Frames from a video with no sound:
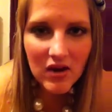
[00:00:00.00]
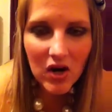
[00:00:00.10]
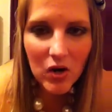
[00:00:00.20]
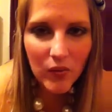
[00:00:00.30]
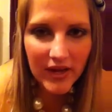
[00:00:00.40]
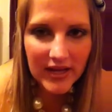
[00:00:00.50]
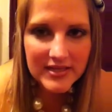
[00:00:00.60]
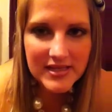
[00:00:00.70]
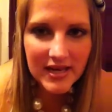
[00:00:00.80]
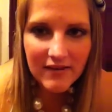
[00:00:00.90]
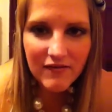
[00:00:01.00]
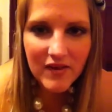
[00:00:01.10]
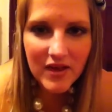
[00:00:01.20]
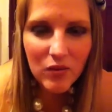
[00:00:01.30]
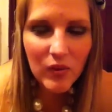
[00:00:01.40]
our weight. And I feel
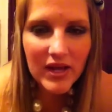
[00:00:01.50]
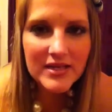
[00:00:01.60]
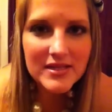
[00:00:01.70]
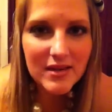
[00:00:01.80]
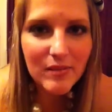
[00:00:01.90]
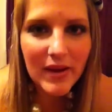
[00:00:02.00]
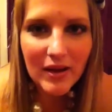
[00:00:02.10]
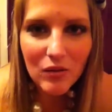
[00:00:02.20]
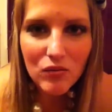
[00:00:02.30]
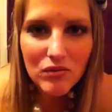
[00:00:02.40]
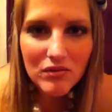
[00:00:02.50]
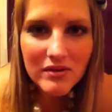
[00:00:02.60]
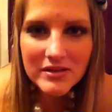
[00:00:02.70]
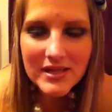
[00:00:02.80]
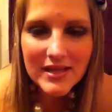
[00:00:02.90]
like weight is like a battle wound.
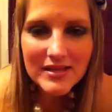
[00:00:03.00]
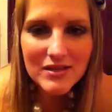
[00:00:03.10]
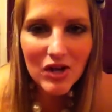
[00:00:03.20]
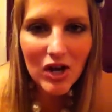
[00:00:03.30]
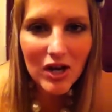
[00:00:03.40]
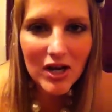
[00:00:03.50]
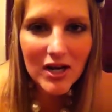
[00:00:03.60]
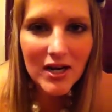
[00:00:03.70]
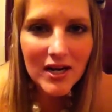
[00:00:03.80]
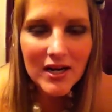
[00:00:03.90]
It's like a scar,